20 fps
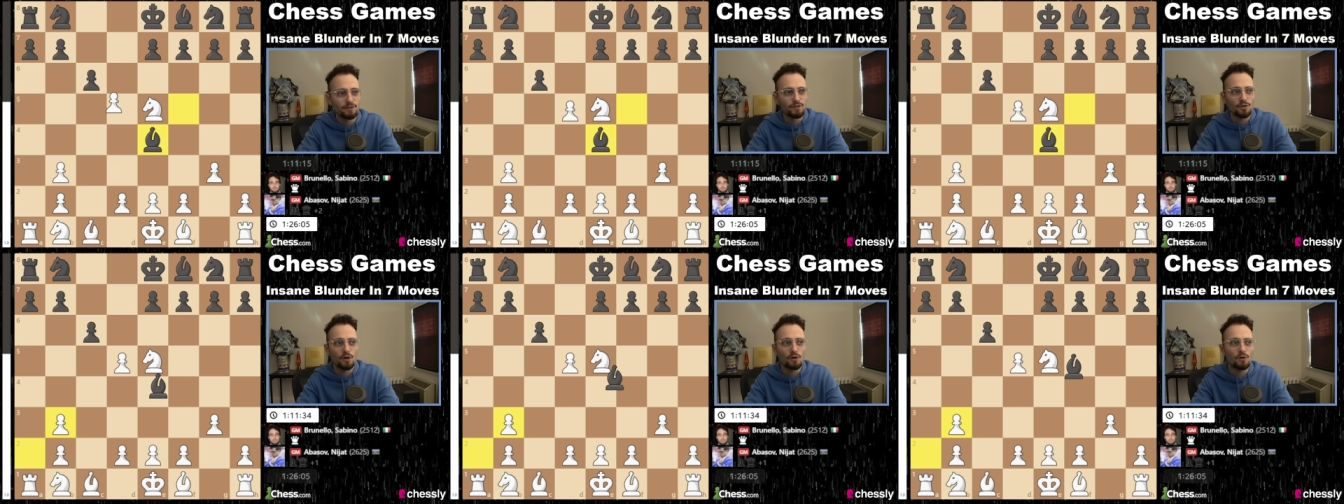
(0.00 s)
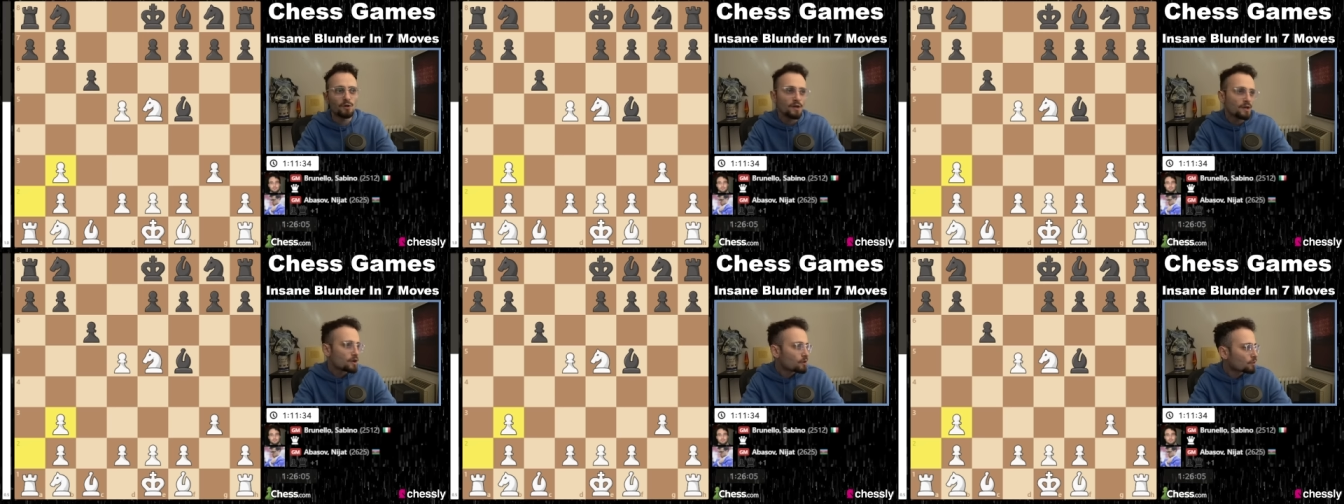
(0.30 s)

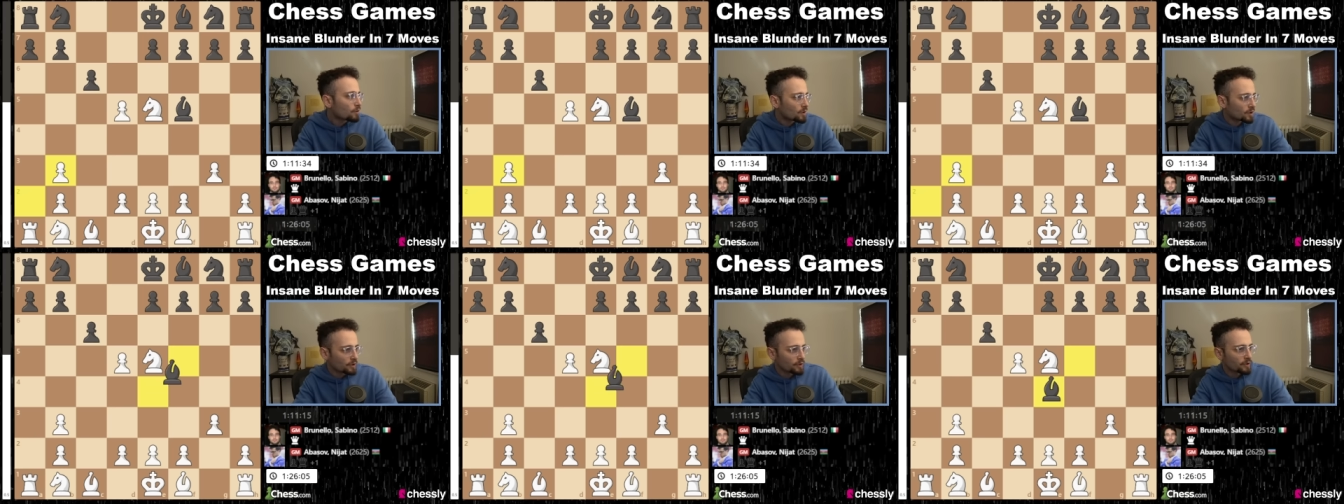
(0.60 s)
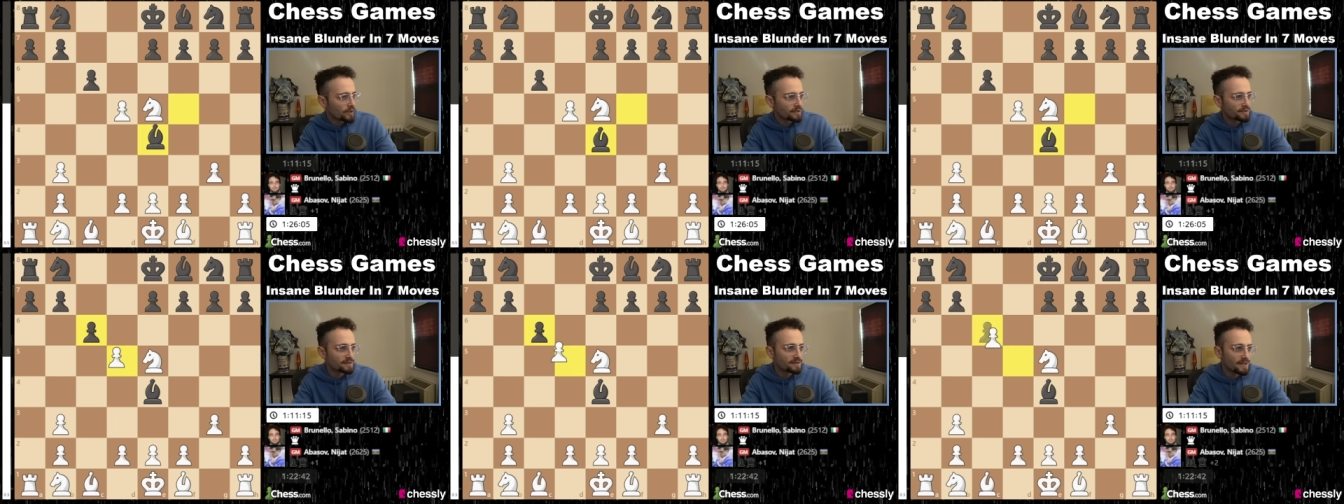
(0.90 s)
So
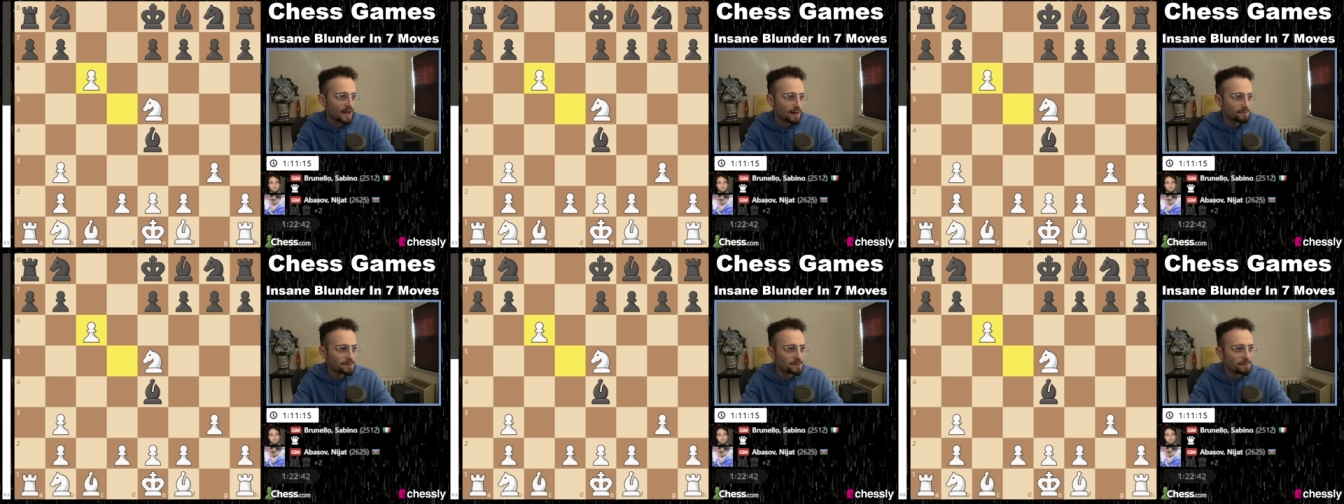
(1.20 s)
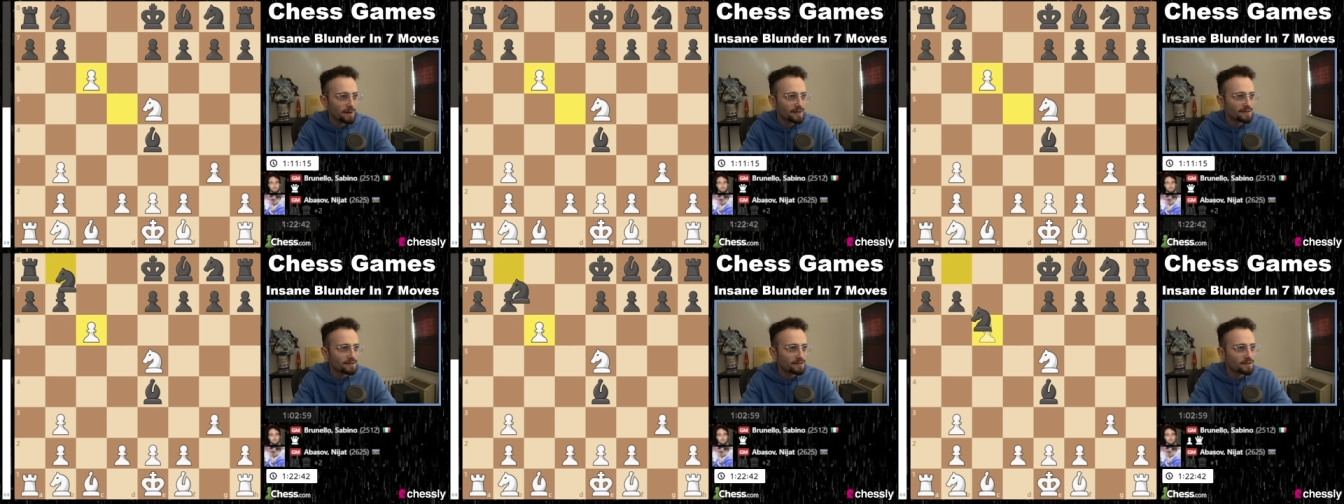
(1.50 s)
look at the time
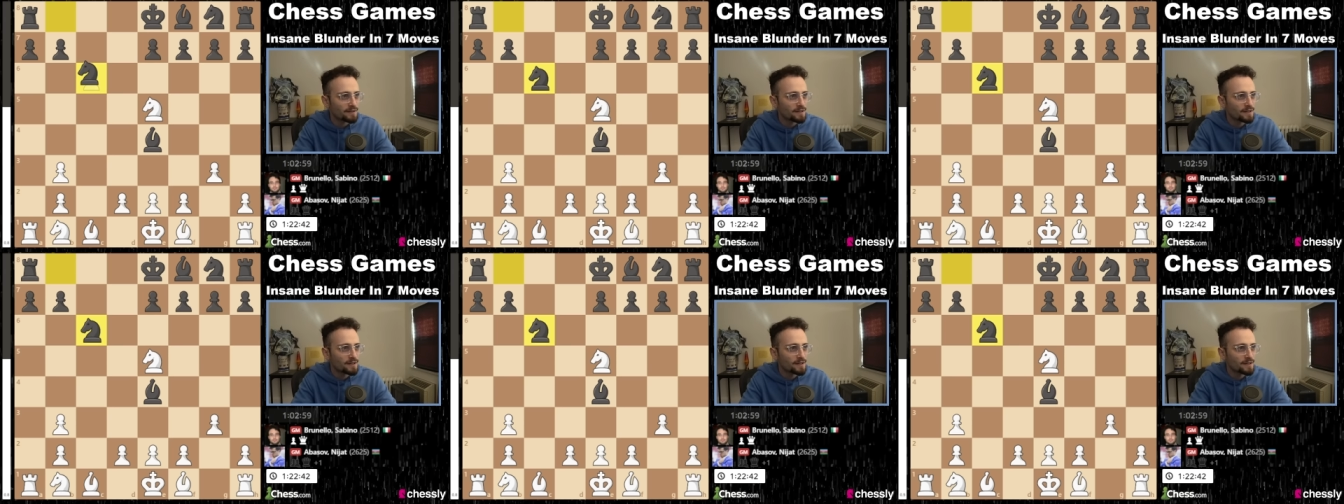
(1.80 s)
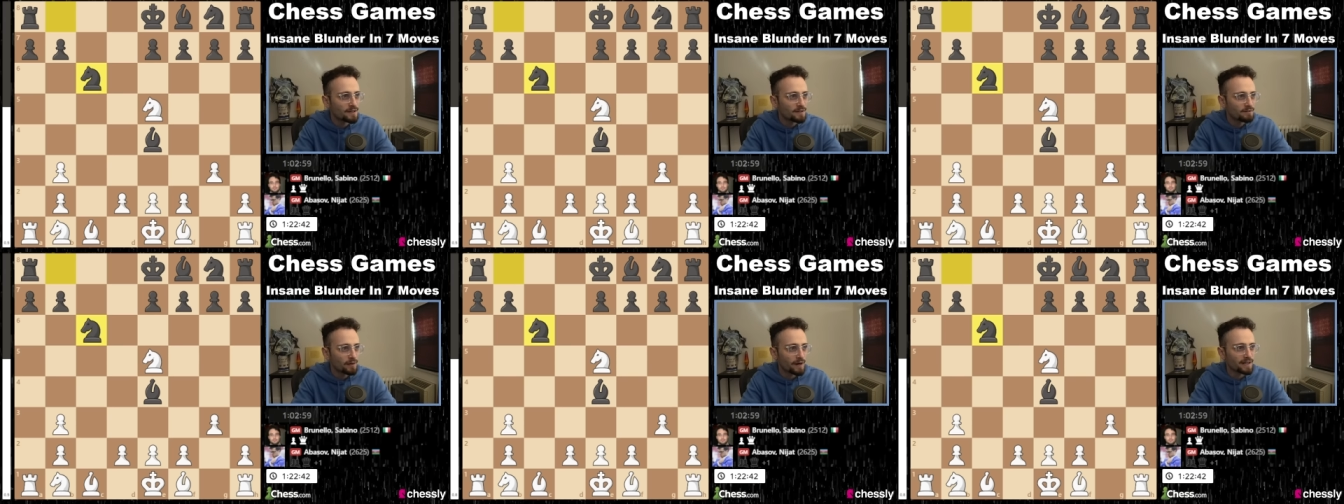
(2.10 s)
spent,
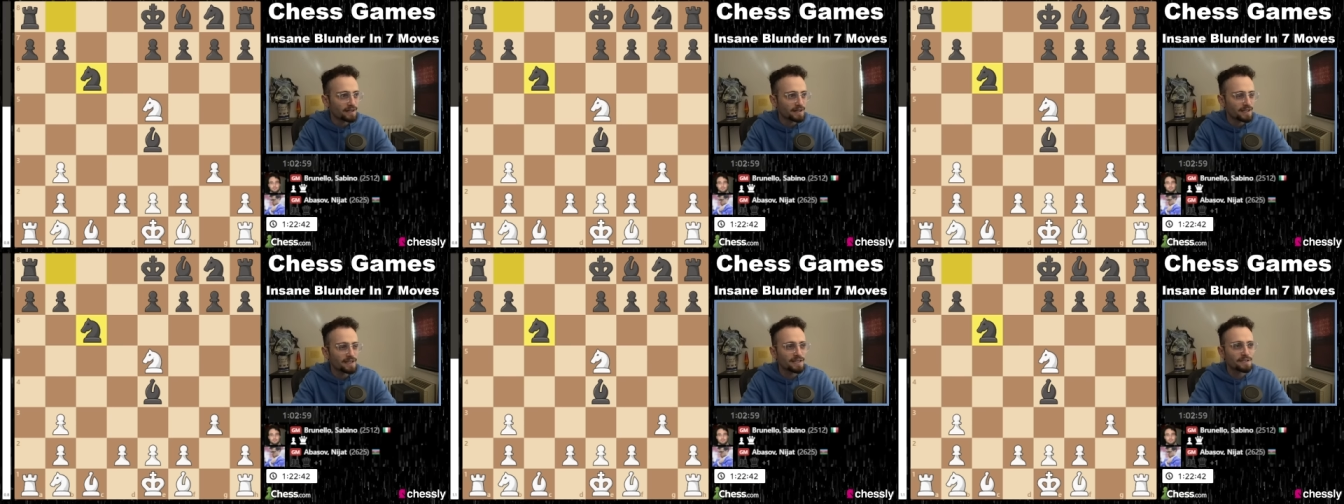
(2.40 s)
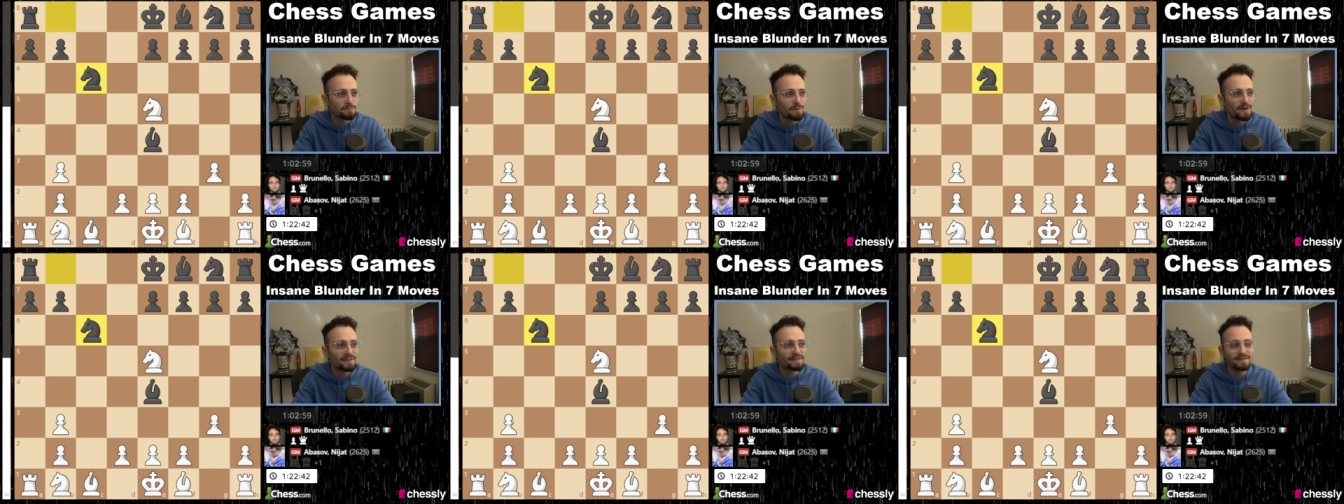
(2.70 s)
right? He
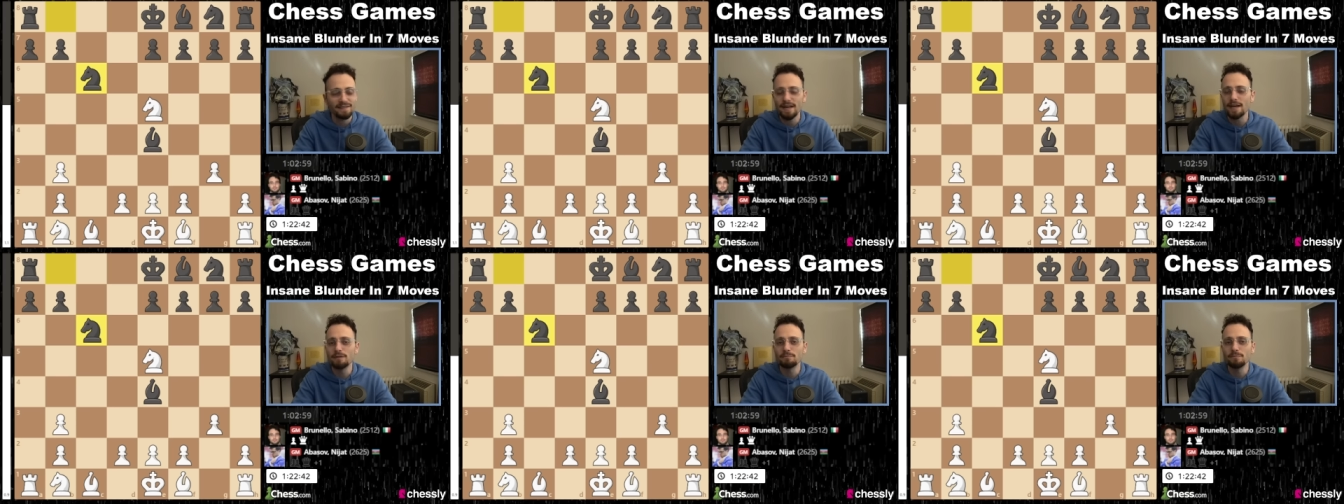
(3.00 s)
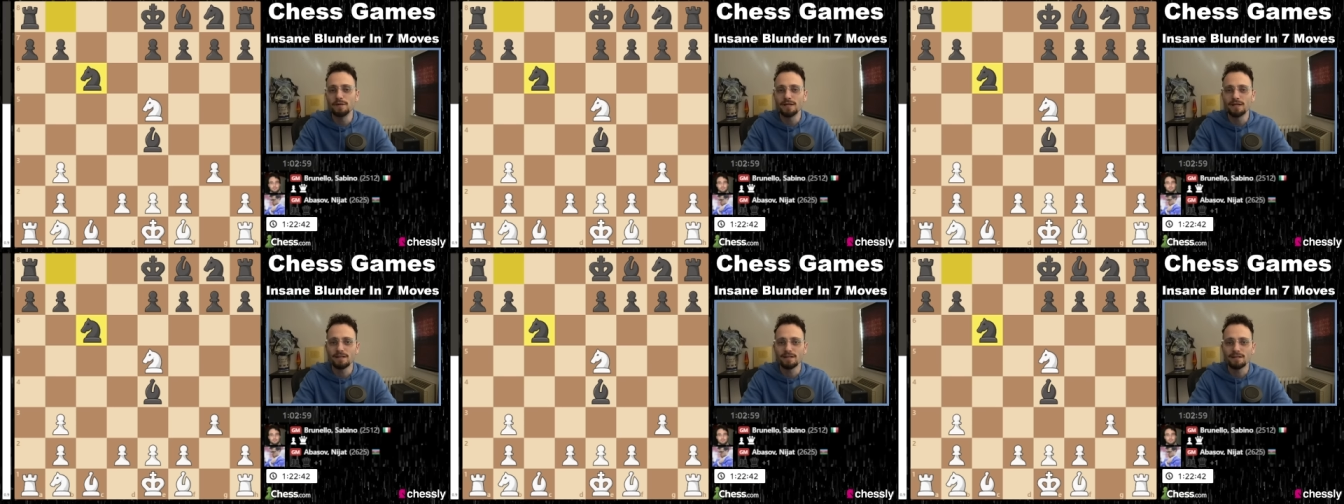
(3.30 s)
spent 10
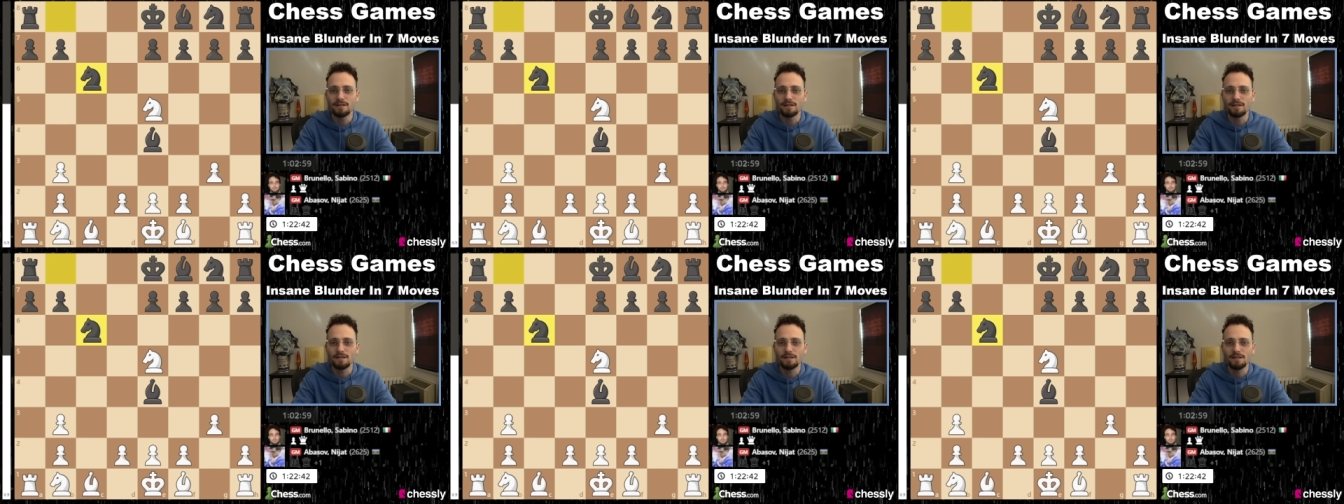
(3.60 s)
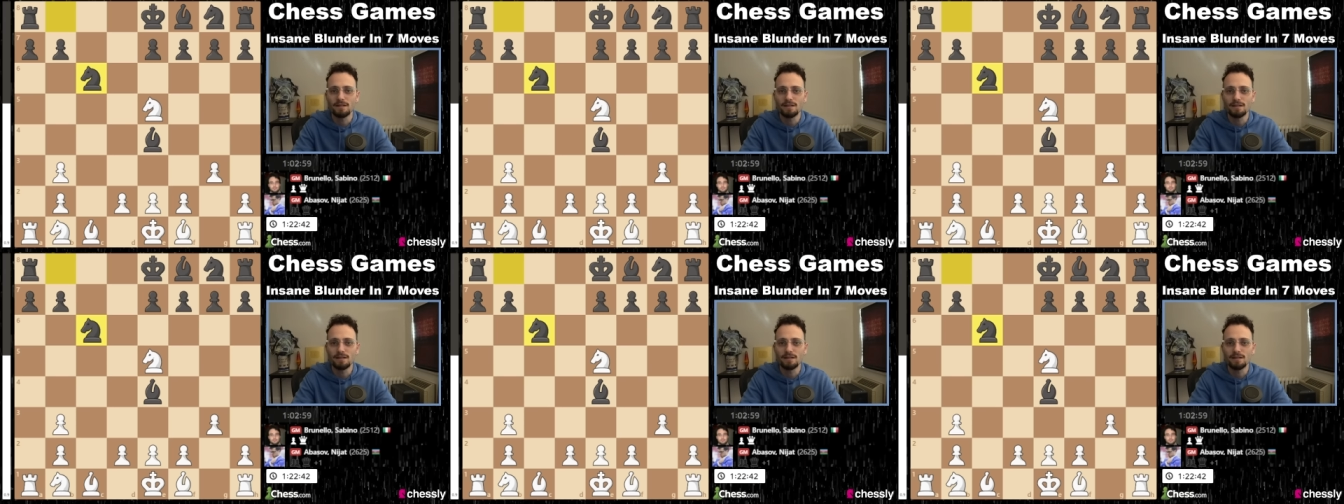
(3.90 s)
minutes